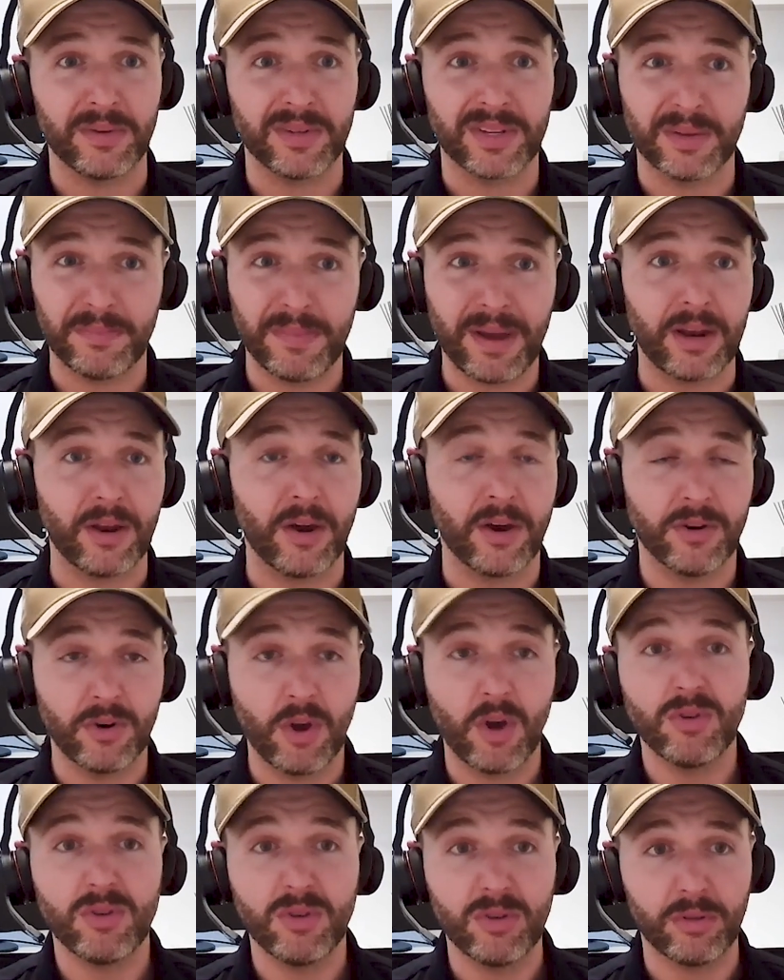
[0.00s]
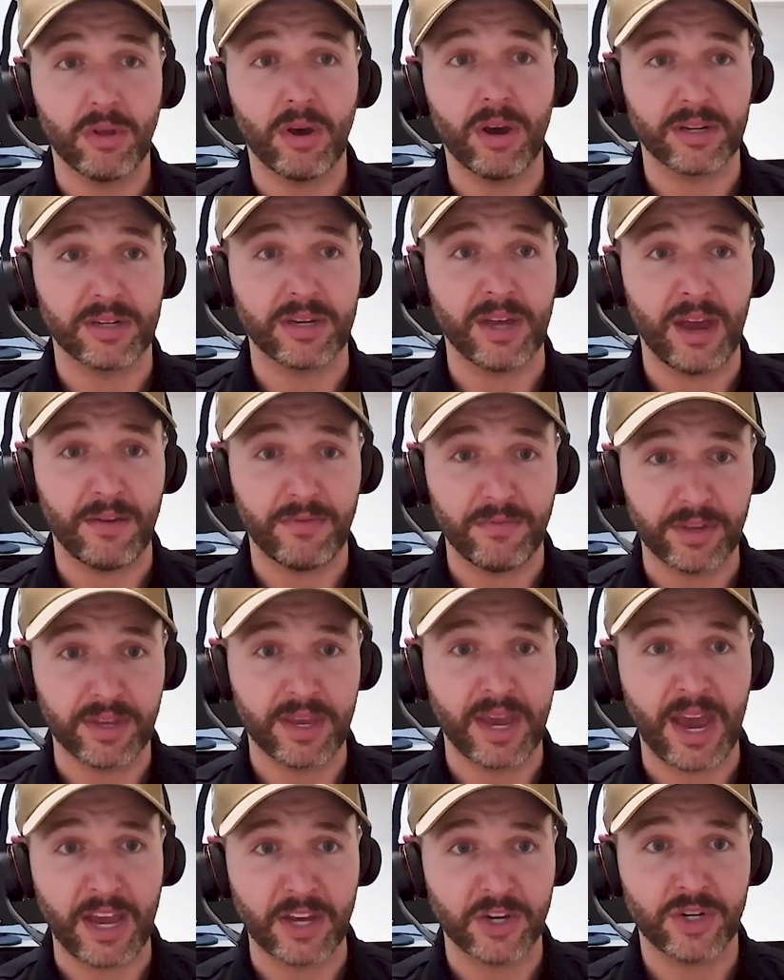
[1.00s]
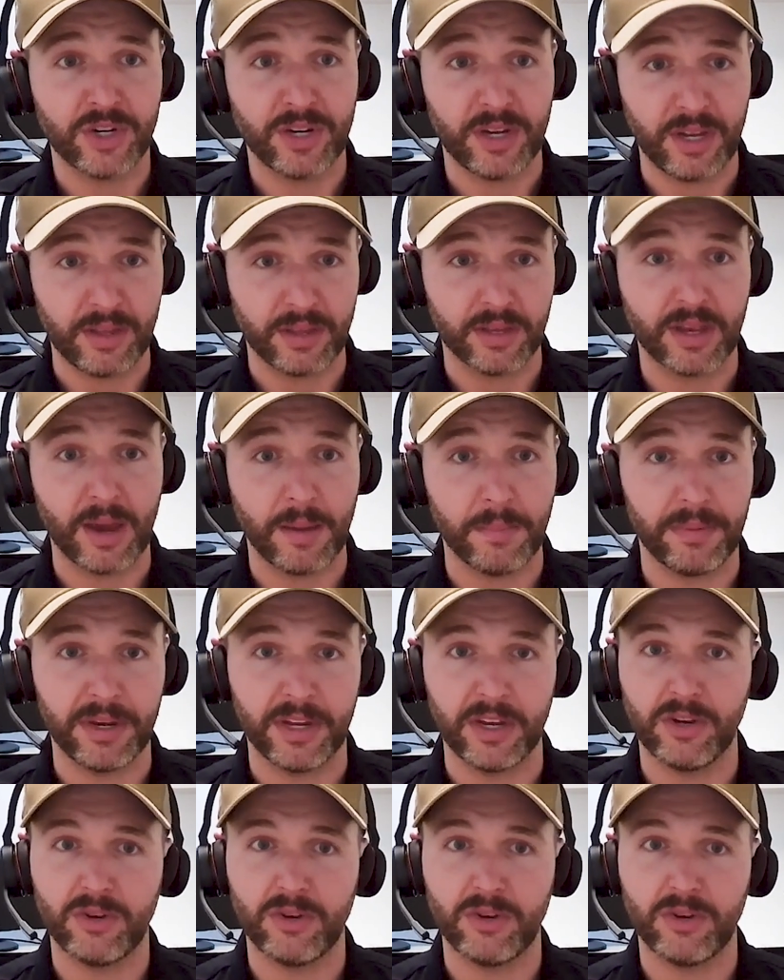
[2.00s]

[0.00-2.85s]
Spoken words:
We said, mate, I know you like to have the cash in the company.